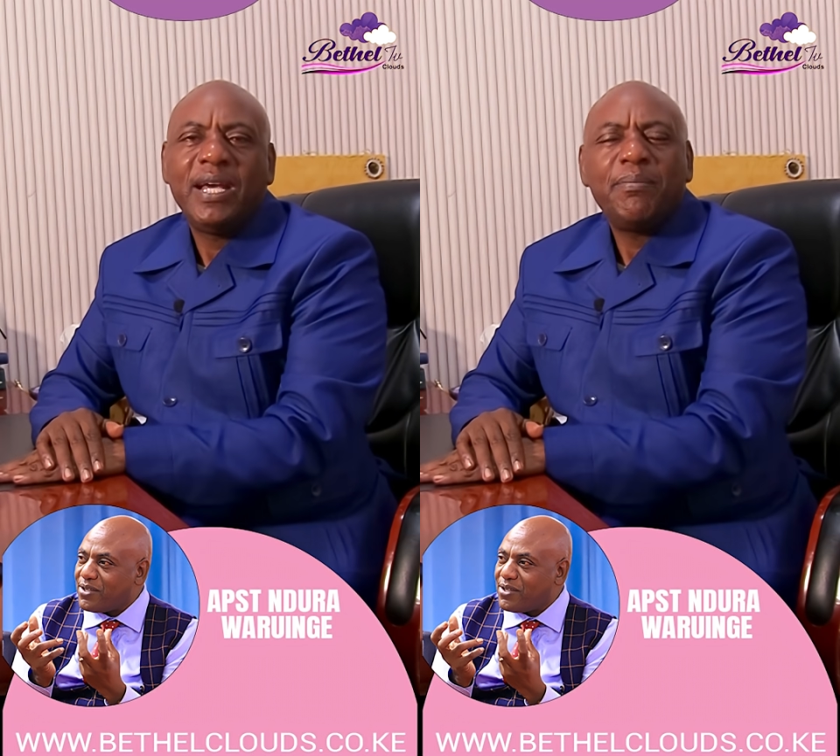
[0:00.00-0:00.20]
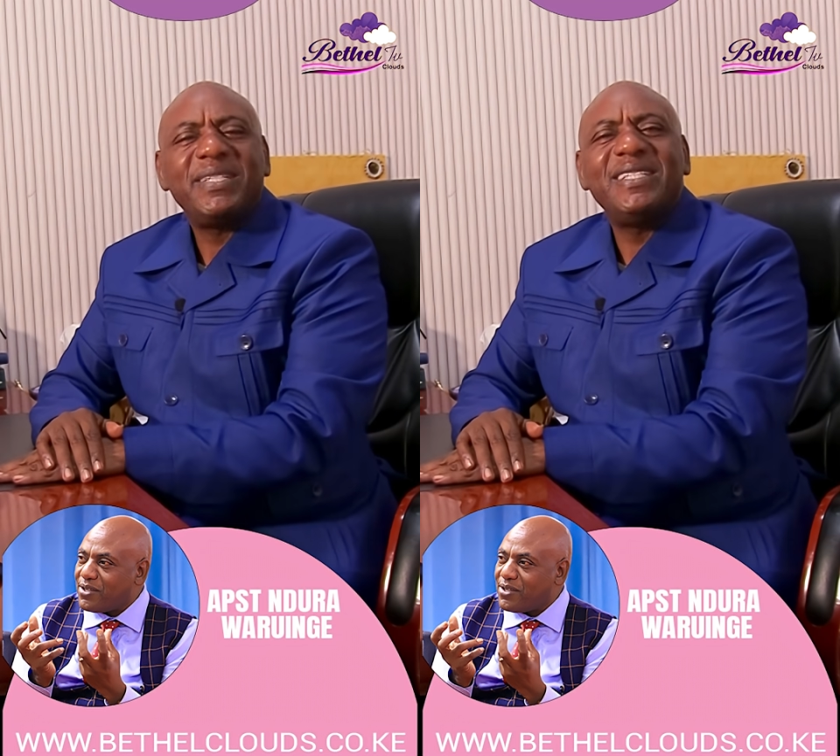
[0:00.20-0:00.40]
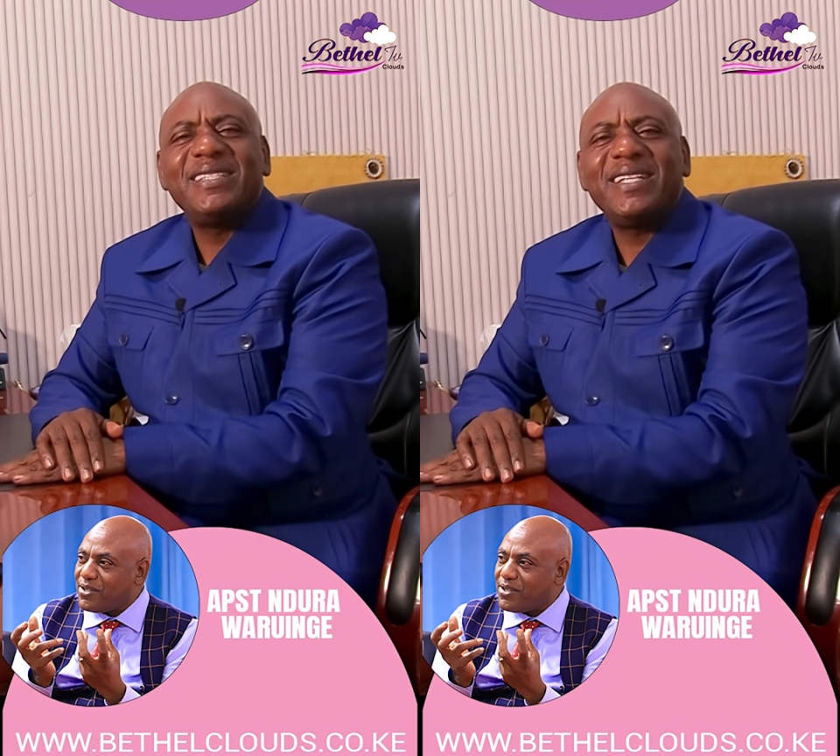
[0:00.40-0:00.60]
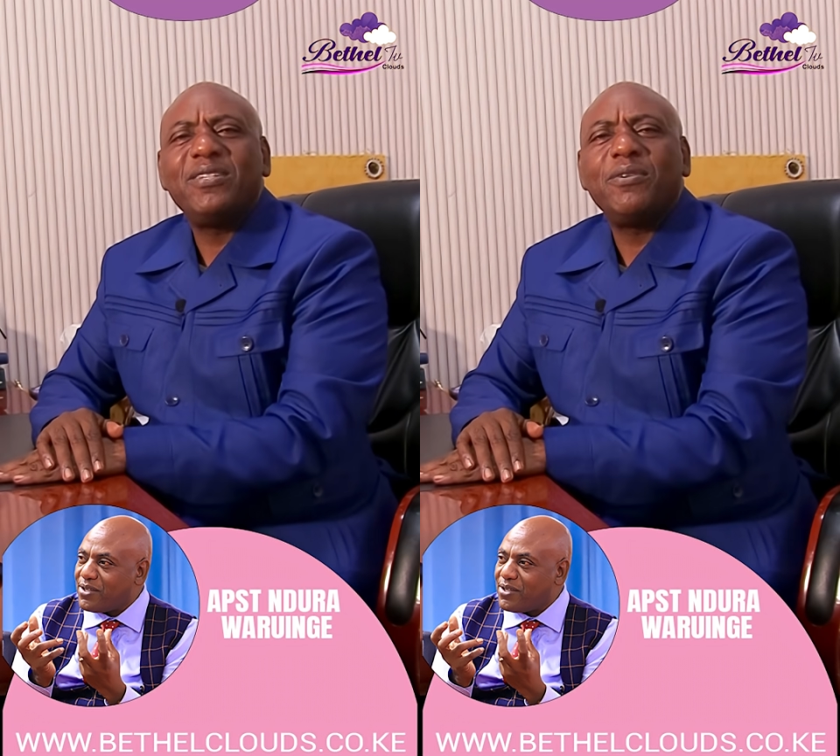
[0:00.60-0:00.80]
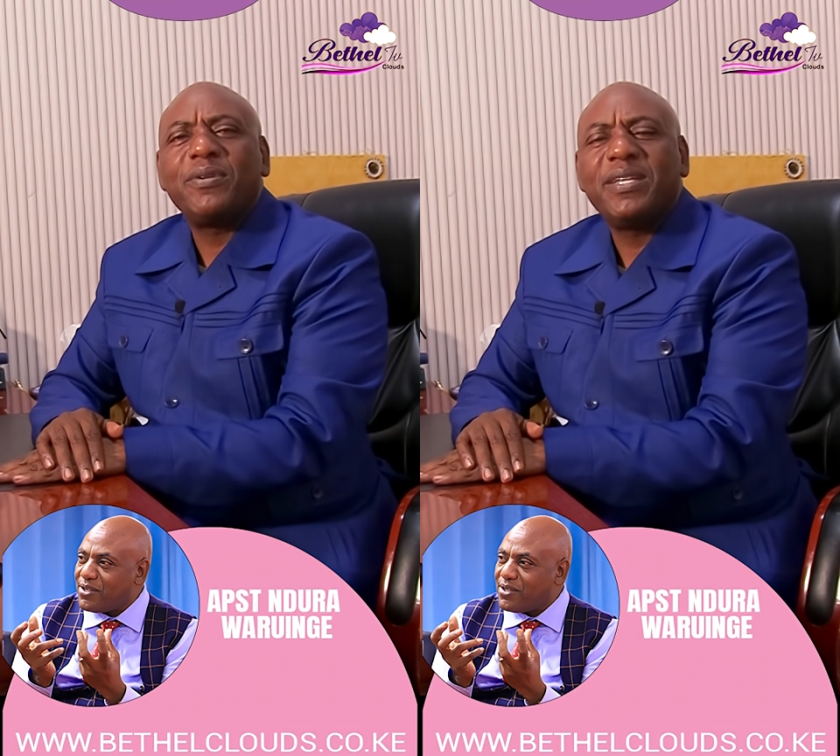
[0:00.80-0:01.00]
But
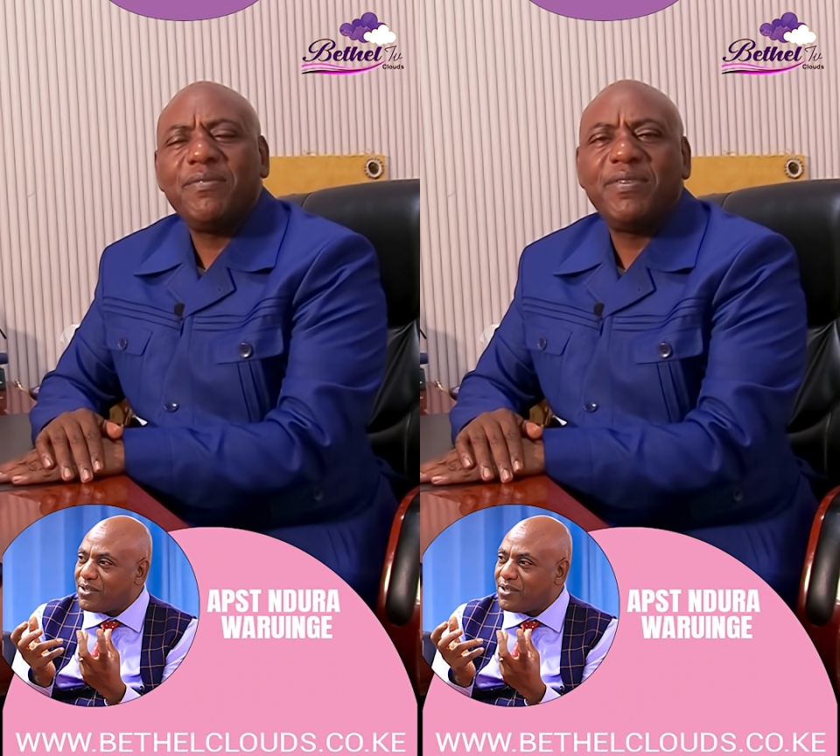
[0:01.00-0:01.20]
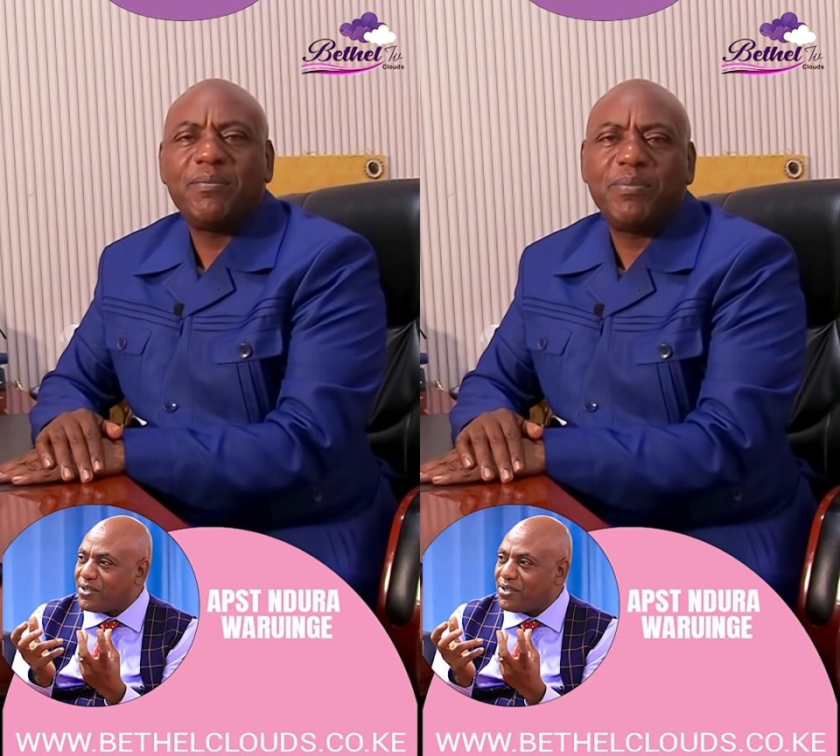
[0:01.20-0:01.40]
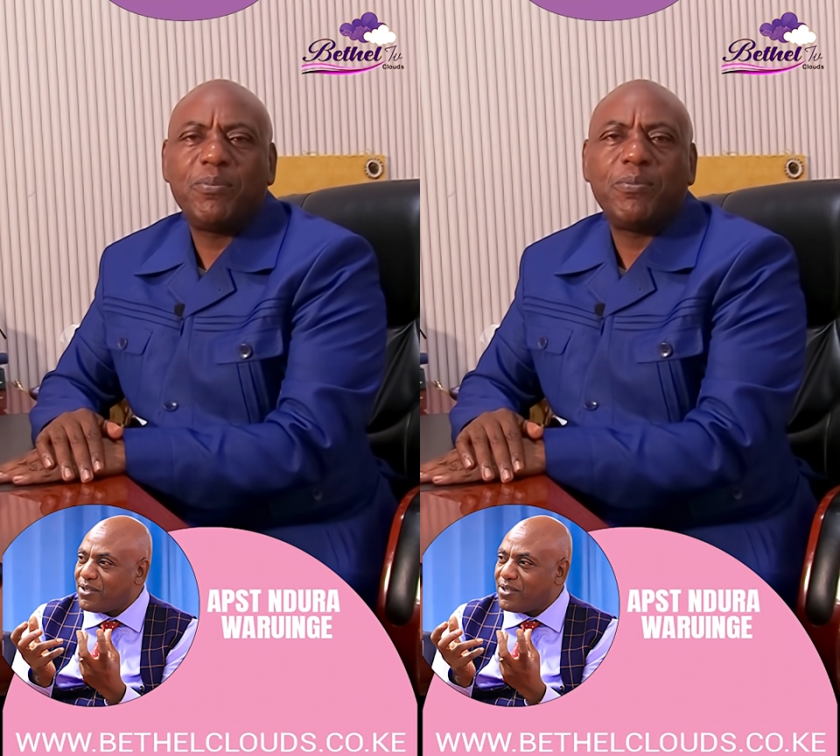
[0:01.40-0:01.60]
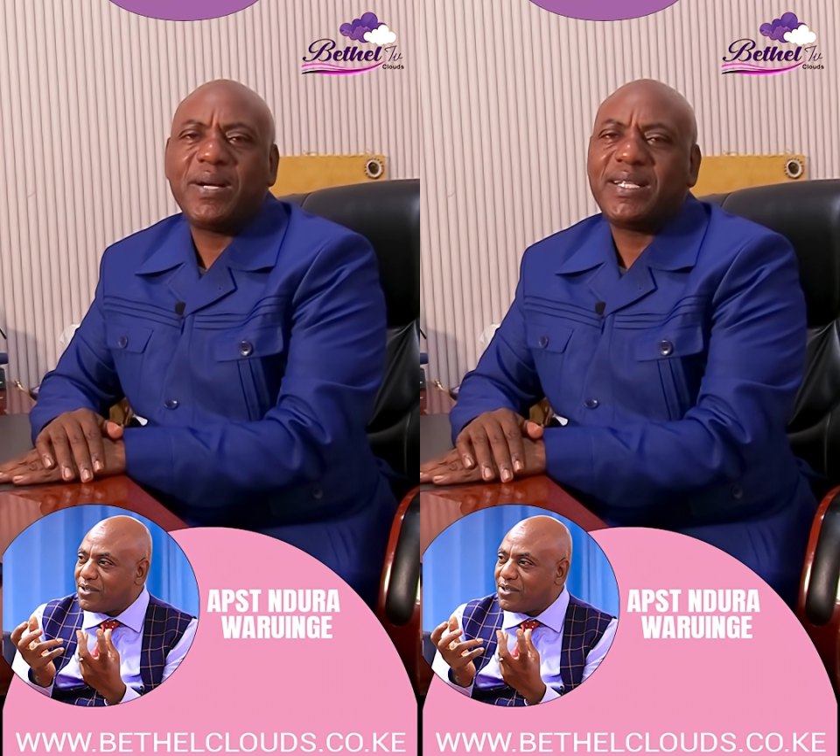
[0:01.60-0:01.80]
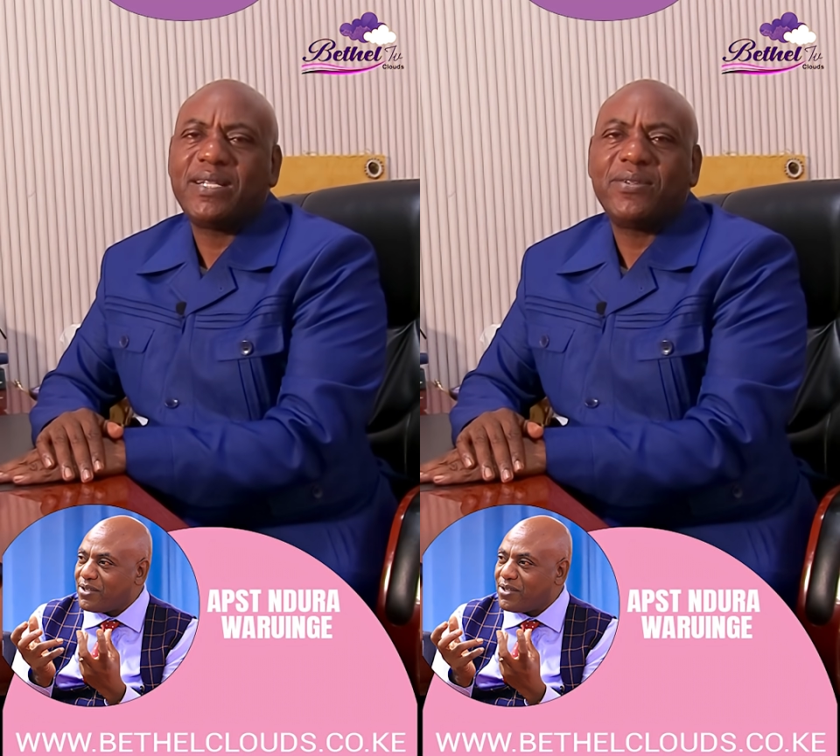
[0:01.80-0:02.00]
instead of giving people
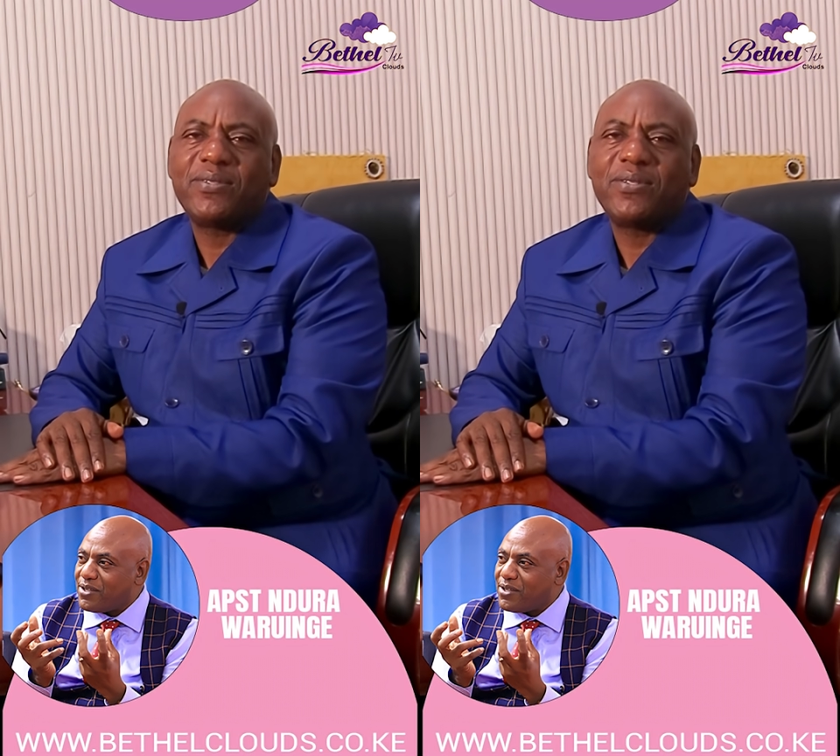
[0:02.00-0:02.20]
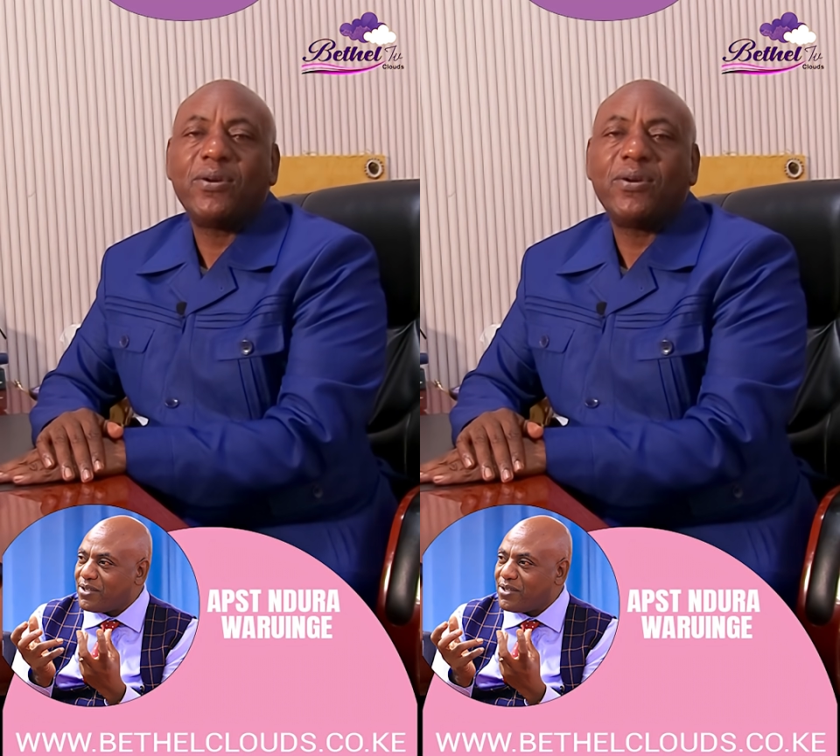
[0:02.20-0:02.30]
Panadols